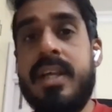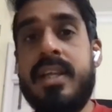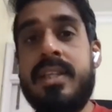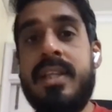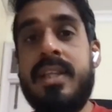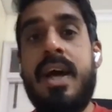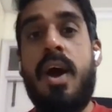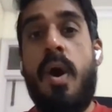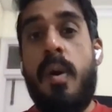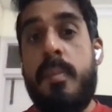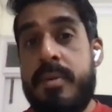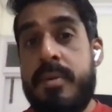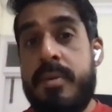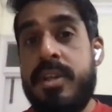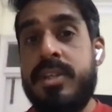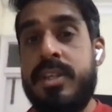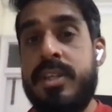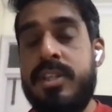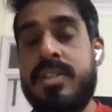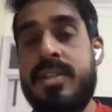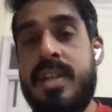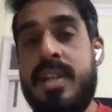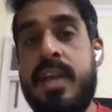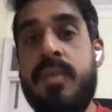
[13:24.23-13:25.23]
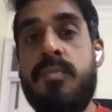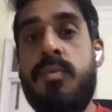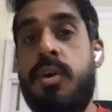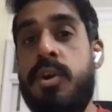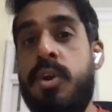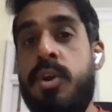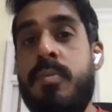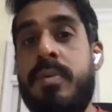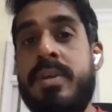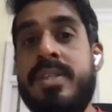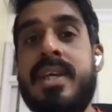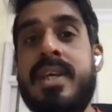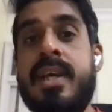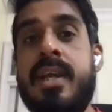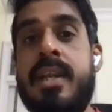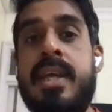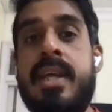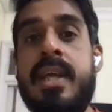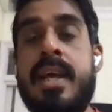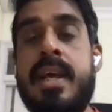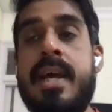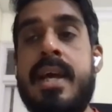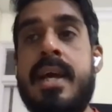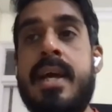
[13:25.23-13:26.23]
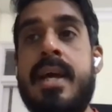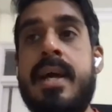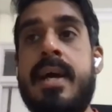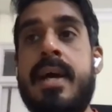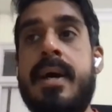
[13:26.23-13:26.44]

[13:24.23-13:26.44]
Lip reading: The operations, like what you basically